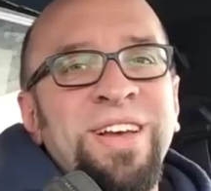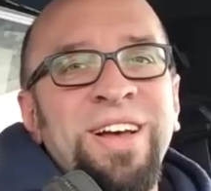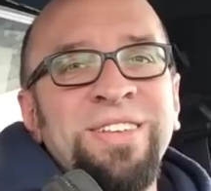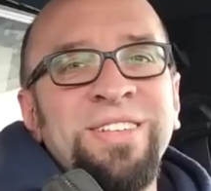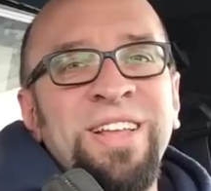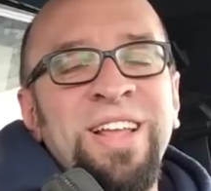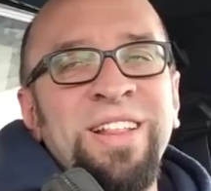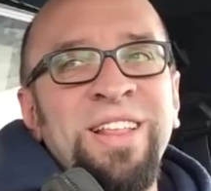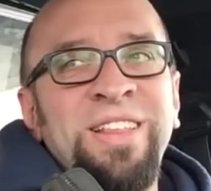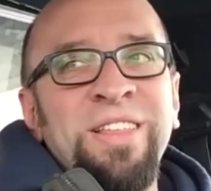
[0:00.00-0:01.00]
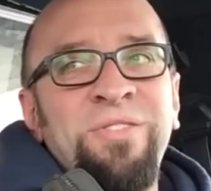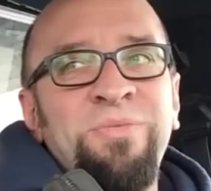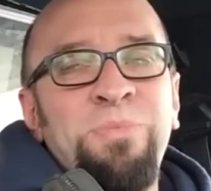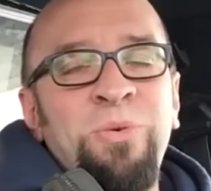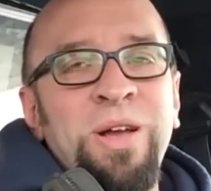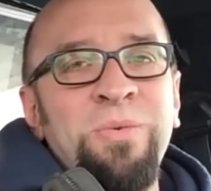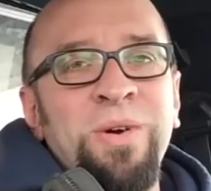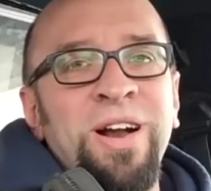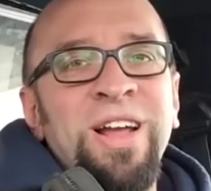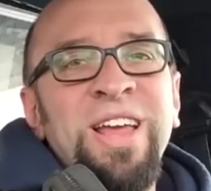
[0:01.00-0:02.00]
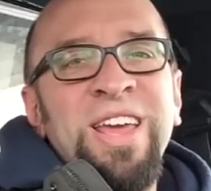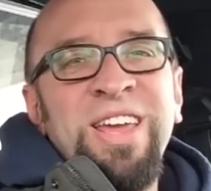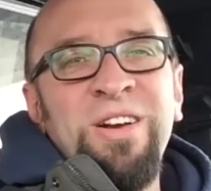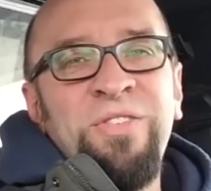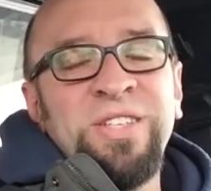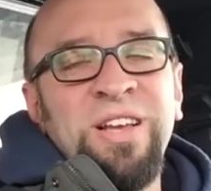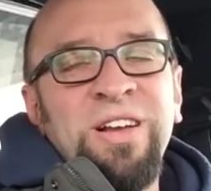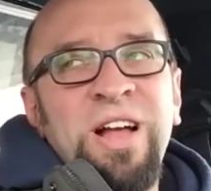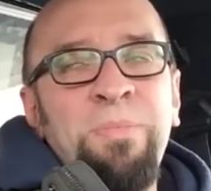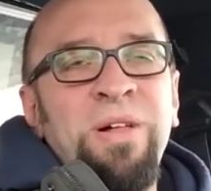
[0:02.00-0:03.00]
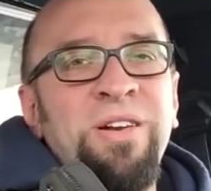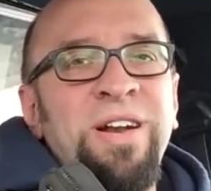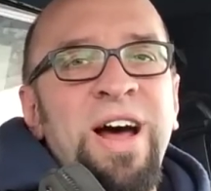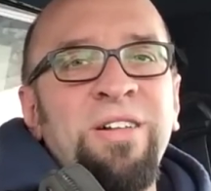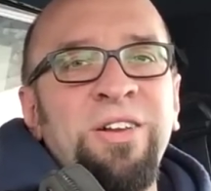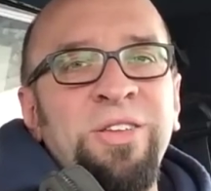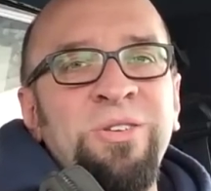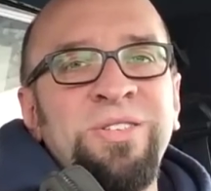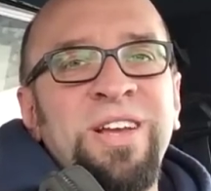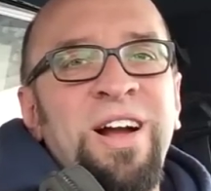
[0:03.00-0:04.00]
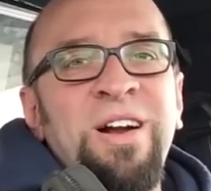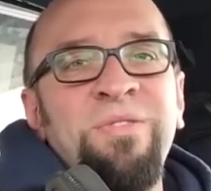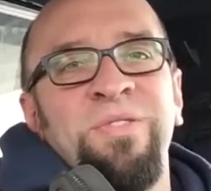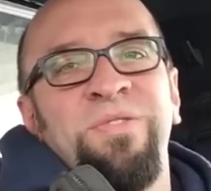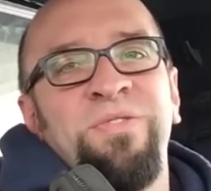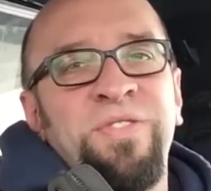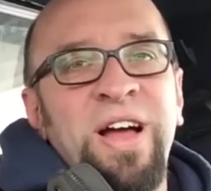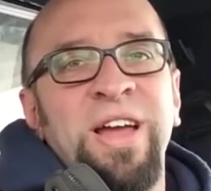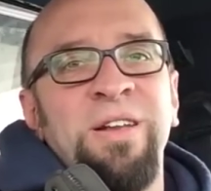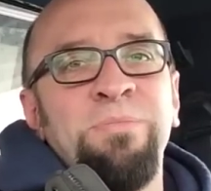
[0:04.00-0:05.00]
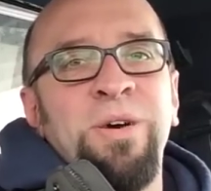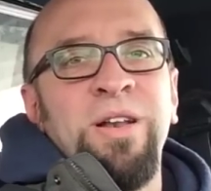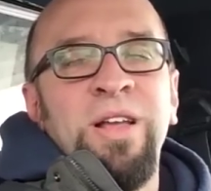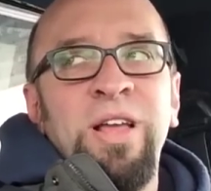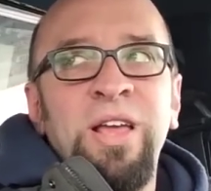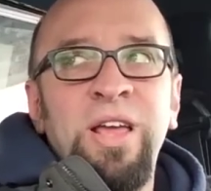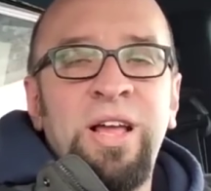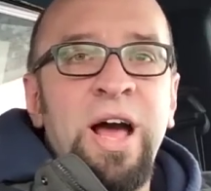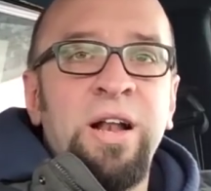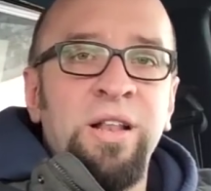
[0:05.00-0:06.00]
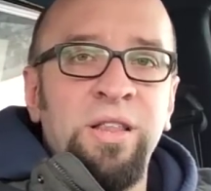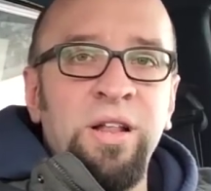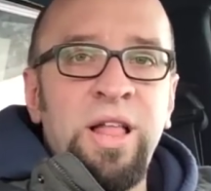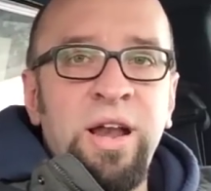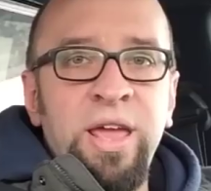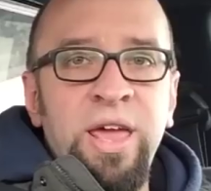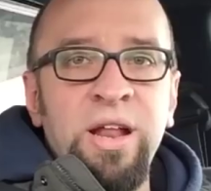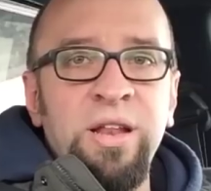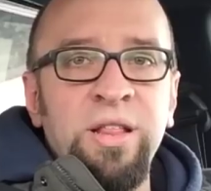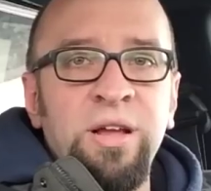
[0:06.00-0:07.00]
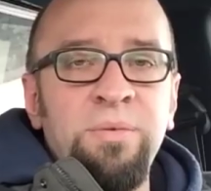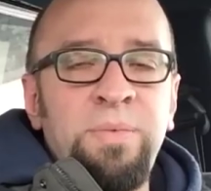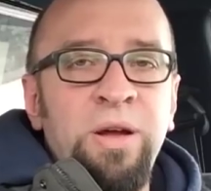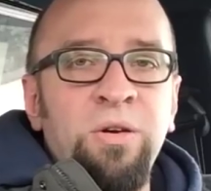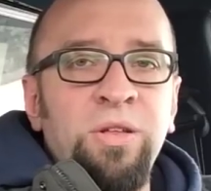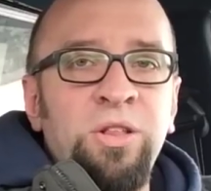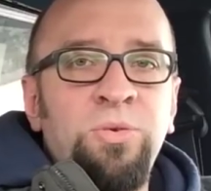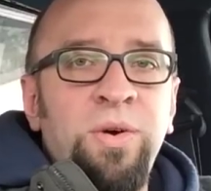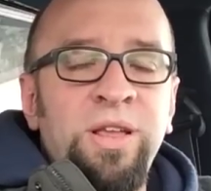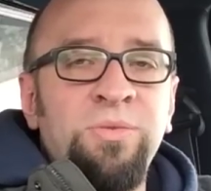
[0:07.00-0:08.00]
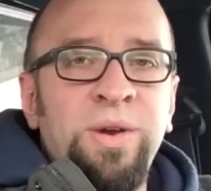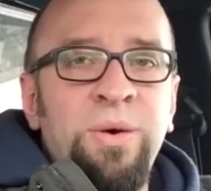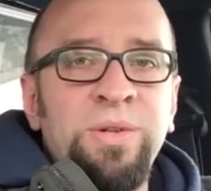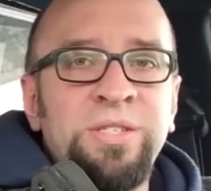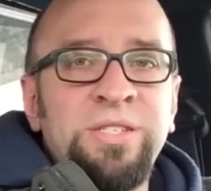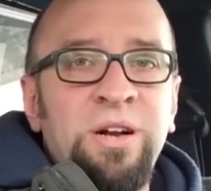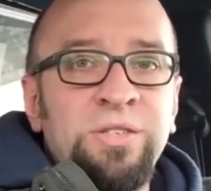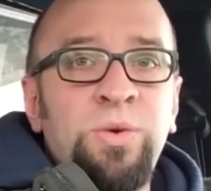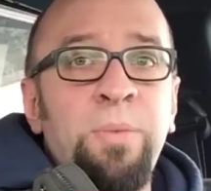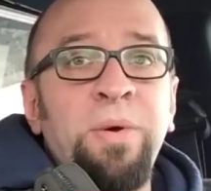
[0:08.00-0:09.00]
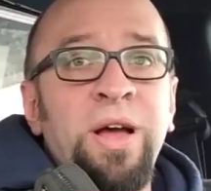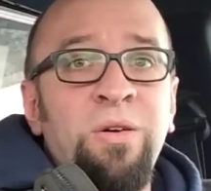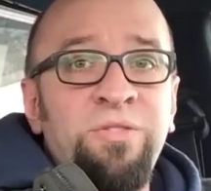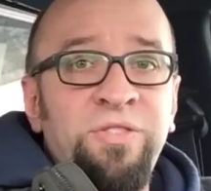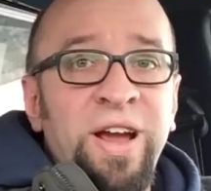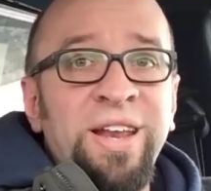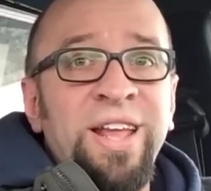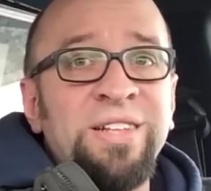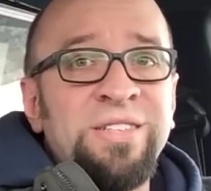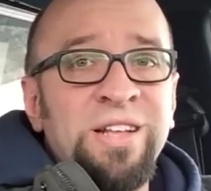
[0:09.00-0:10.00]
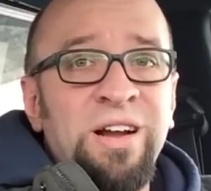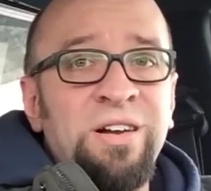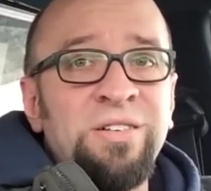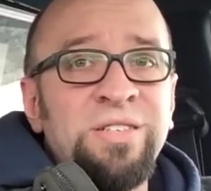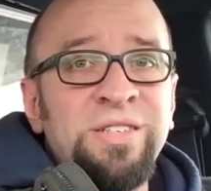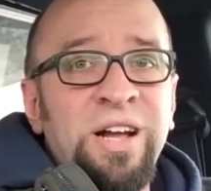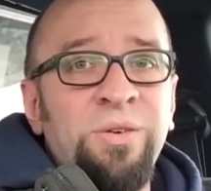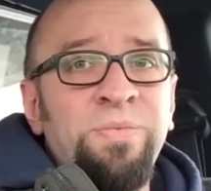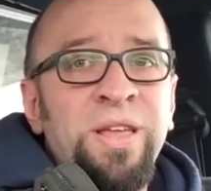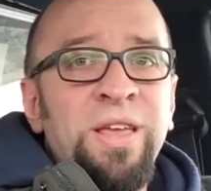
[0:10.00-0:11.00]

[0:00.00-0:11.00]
uh, to the point where, you know, if it's a couple hundred dollar used car, fine. But it got a little out of hand in the, my early 20s when I would start swapping out financed cars. Now,